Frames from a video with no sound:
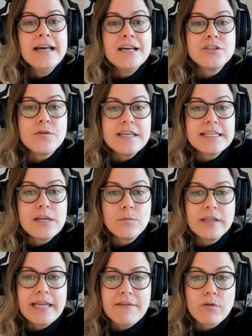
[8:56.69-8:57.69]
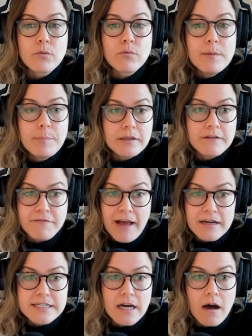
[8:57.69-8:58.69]
So this can really have a ripple
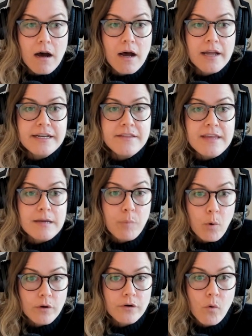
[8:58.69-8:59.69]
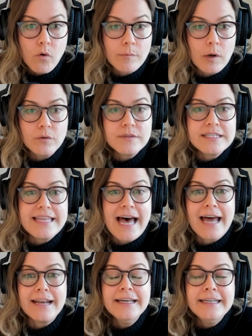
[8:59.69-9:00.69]
effect on the important hormones
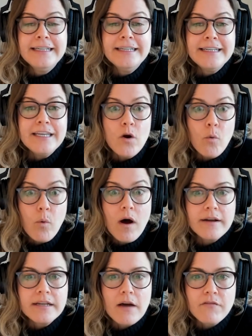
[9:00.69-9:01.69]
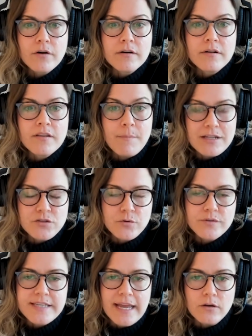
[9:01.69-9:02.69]
that one, govern the menstrual
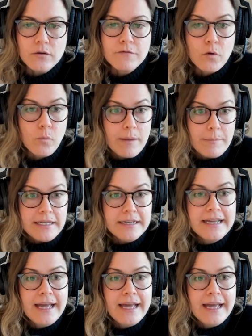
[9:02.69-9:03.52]
cycle for women,